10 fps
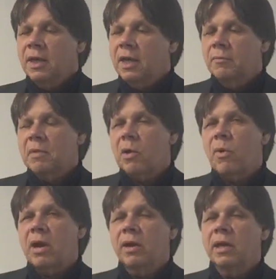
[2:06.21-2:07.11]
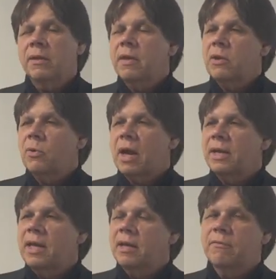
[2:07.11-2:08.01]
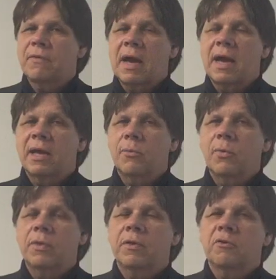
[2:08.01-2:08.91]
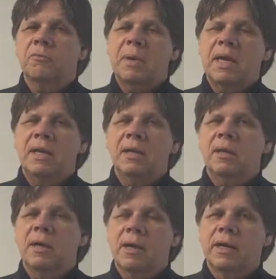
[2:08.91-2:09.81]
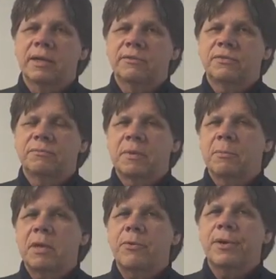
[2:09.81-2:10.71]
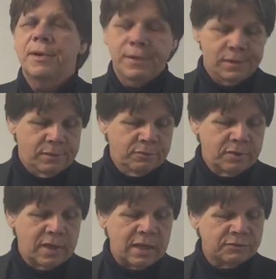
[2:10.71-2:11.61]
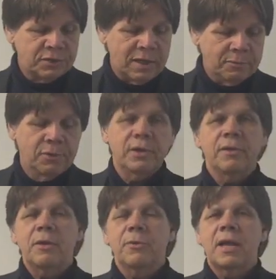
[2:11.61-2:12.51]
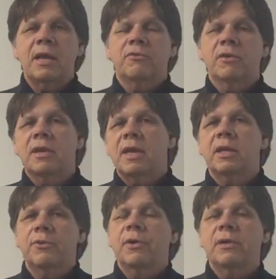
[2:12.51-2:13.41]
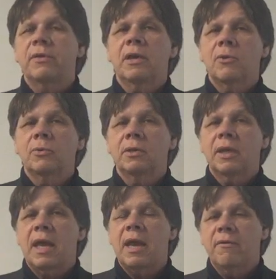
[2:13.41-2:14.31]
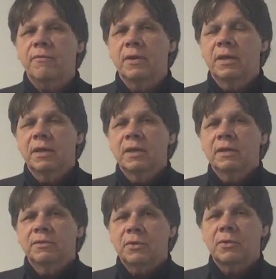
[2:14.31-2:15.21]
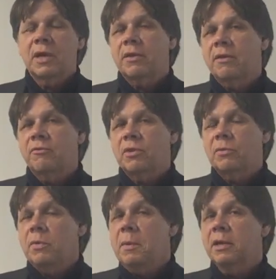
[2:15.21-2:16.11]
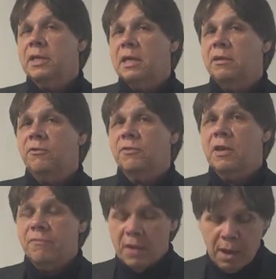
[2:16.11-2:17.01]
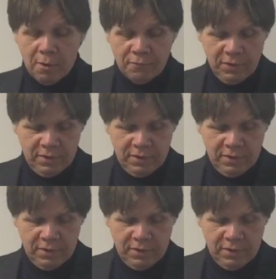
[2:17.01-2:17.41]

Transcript: And by wearing it, they were identifying with those pagan gods. Remember, they were, was it last chapter? Yeah, they were dancing naked around the golden calf. So now they decided we better take this stuff off.